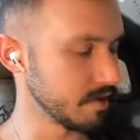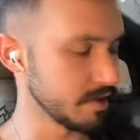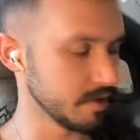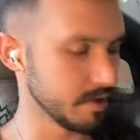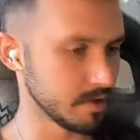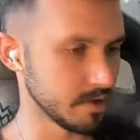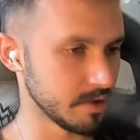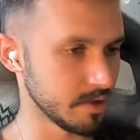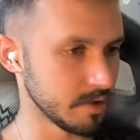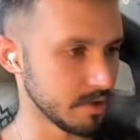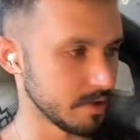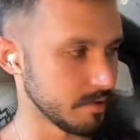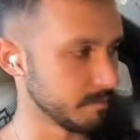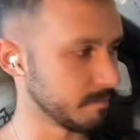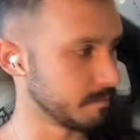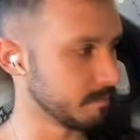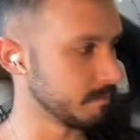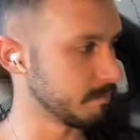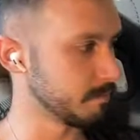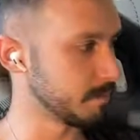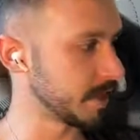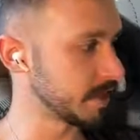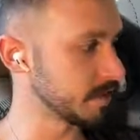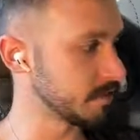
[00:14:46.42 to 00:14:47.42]

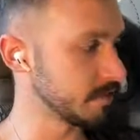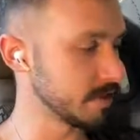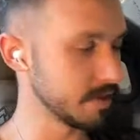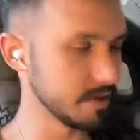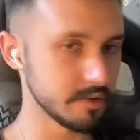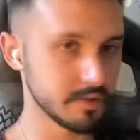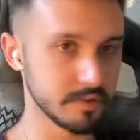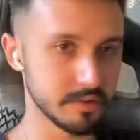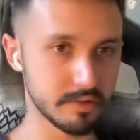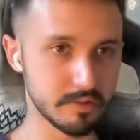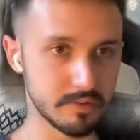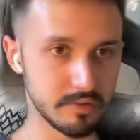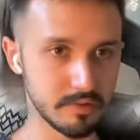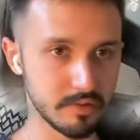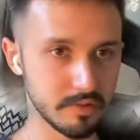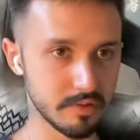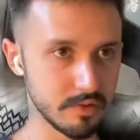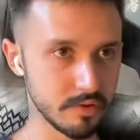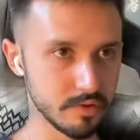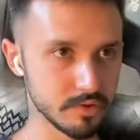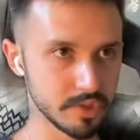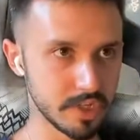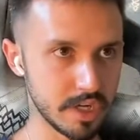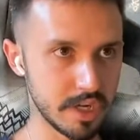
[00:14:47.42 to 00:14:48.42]
By the way,
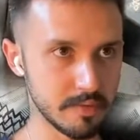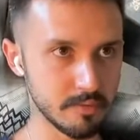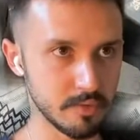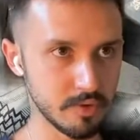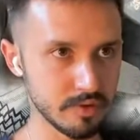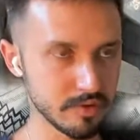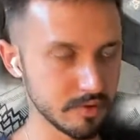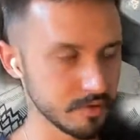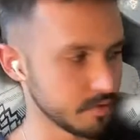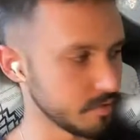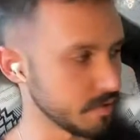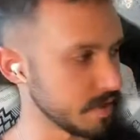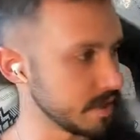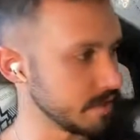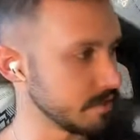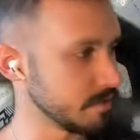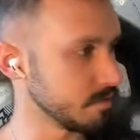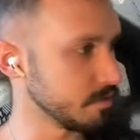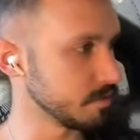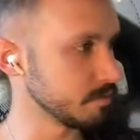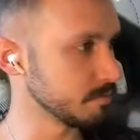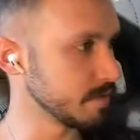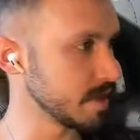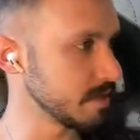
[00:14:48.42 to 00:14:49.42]
Serge, I'm also trying
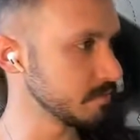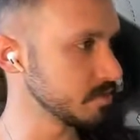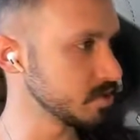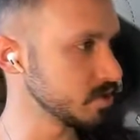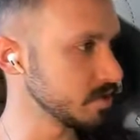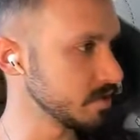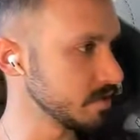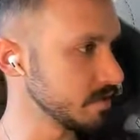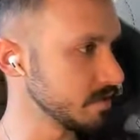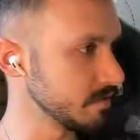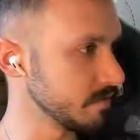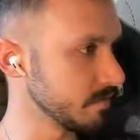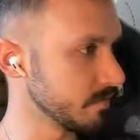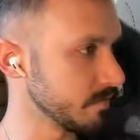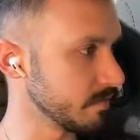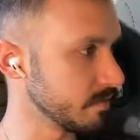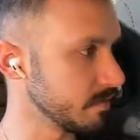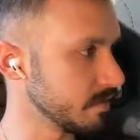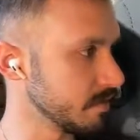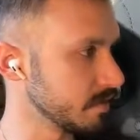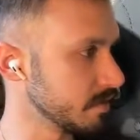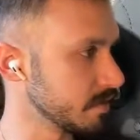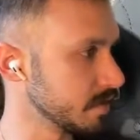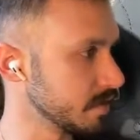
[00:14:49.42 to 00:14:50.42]
on my machine
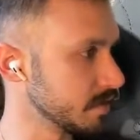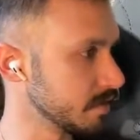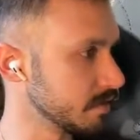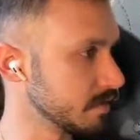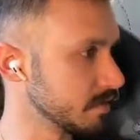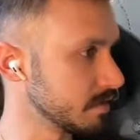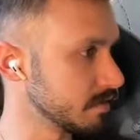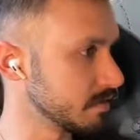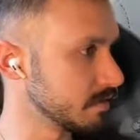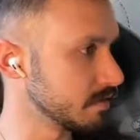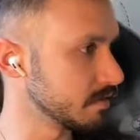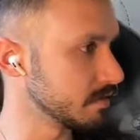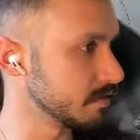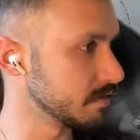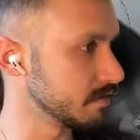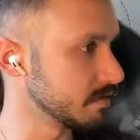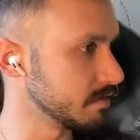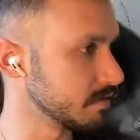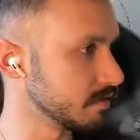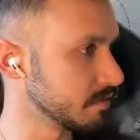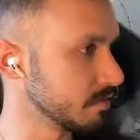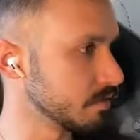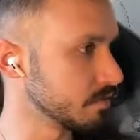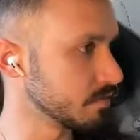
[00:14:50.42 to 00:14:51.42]
in a
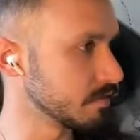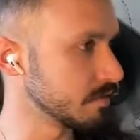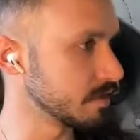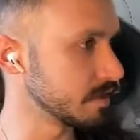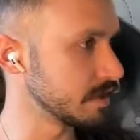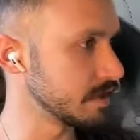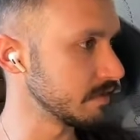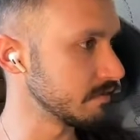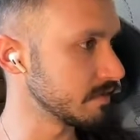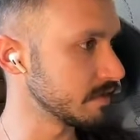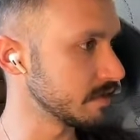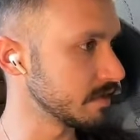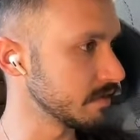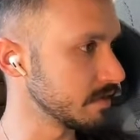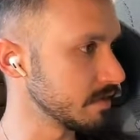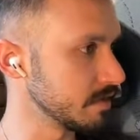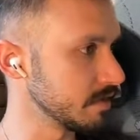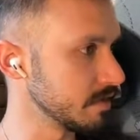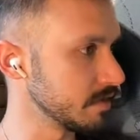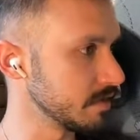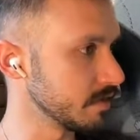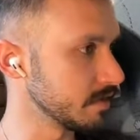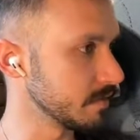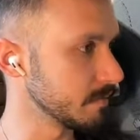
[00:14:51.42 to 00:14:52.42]
local dev
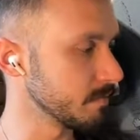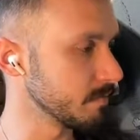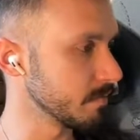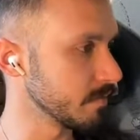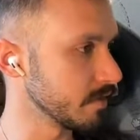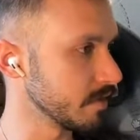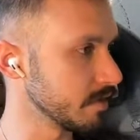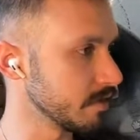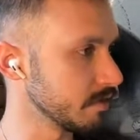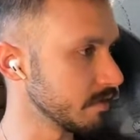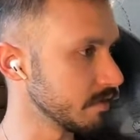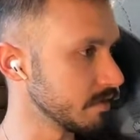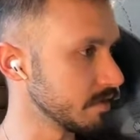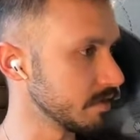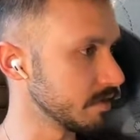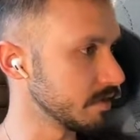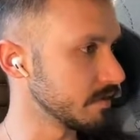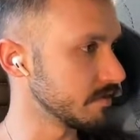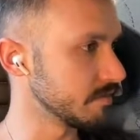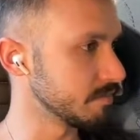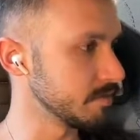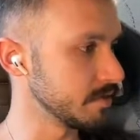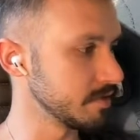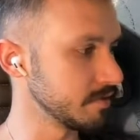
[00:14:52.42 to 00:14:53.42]
setting.
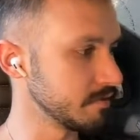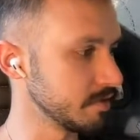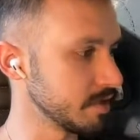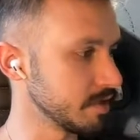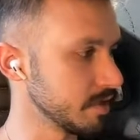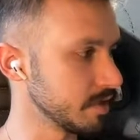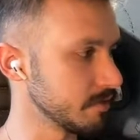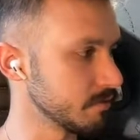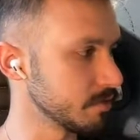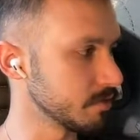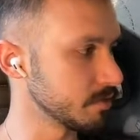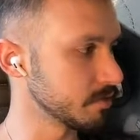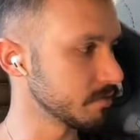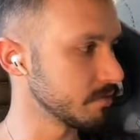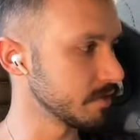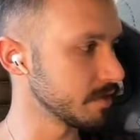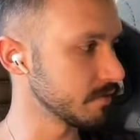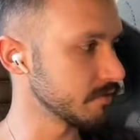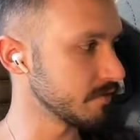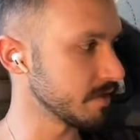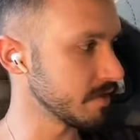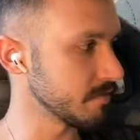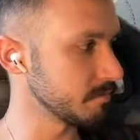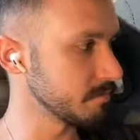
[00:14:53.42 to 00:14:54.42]
It's been running for
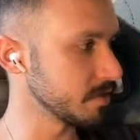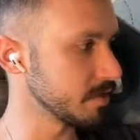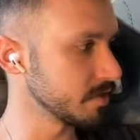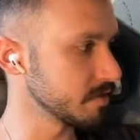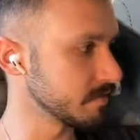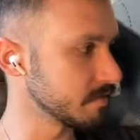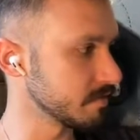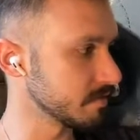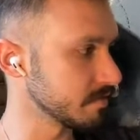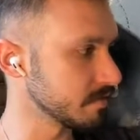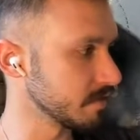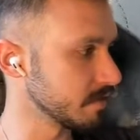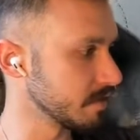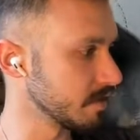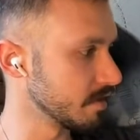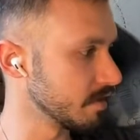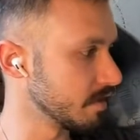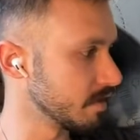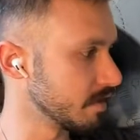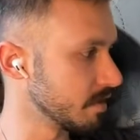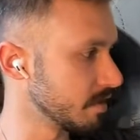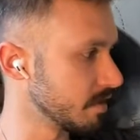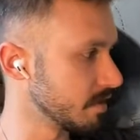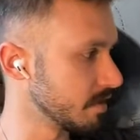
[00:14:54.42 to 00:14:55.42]
25 minutes.
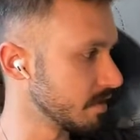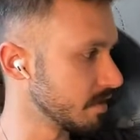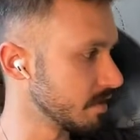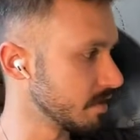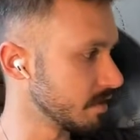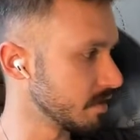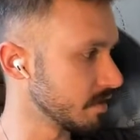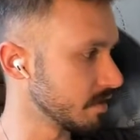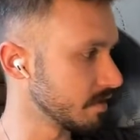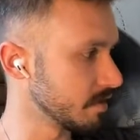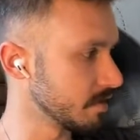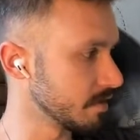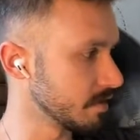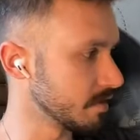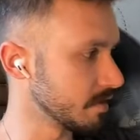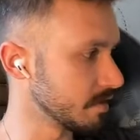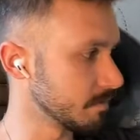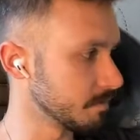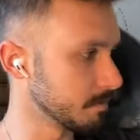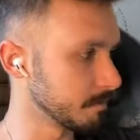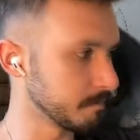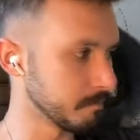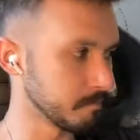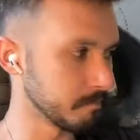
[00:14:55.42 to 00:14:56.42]

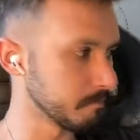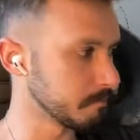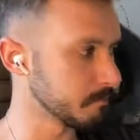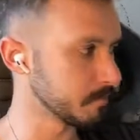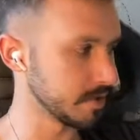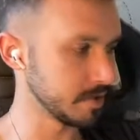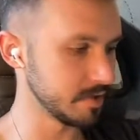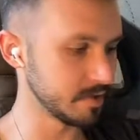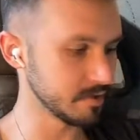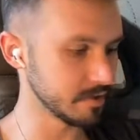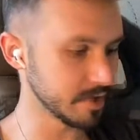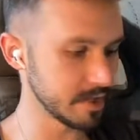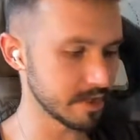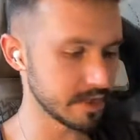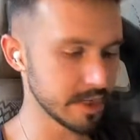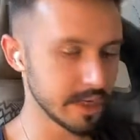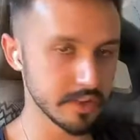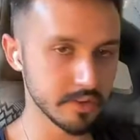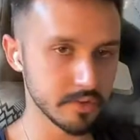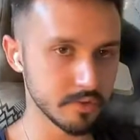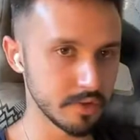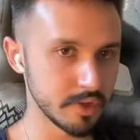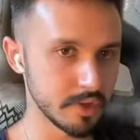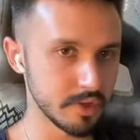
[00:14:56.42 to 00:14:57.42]
Didn't
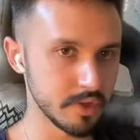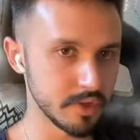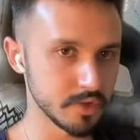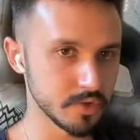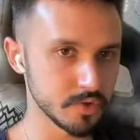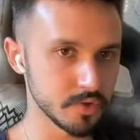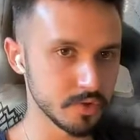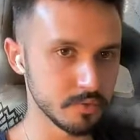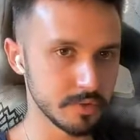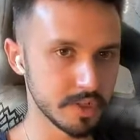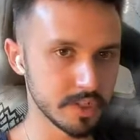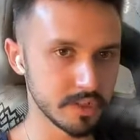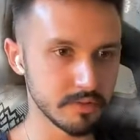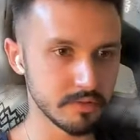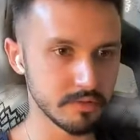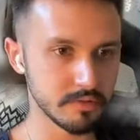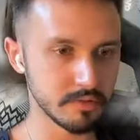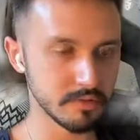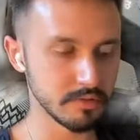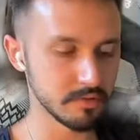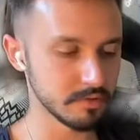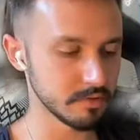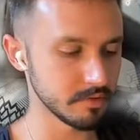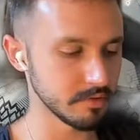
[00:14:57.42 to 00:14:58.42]
encounter any issue, but
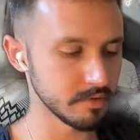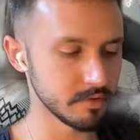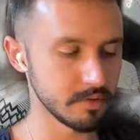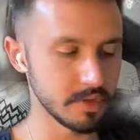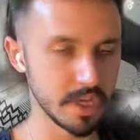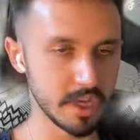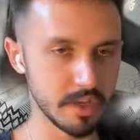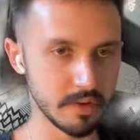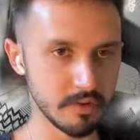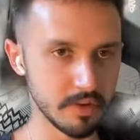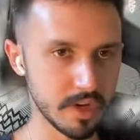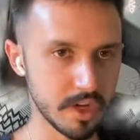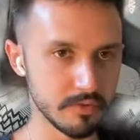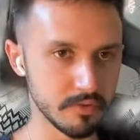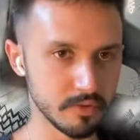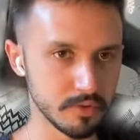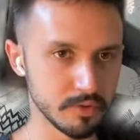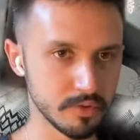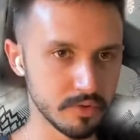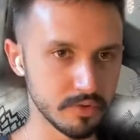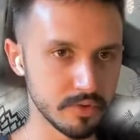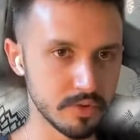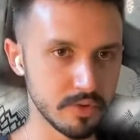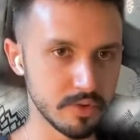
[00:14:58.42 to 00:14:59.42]
yeah, I will
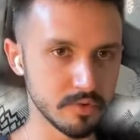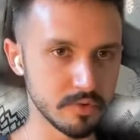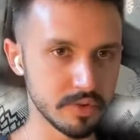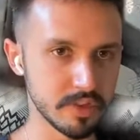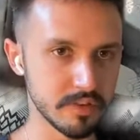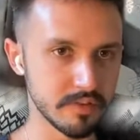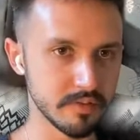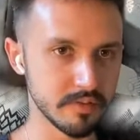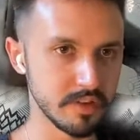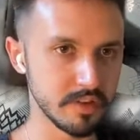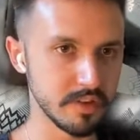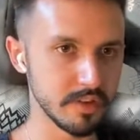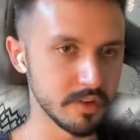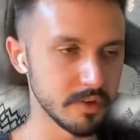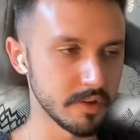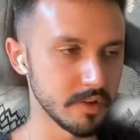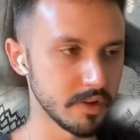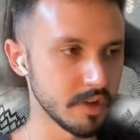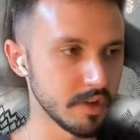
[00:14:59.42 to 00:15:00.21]
continue testing.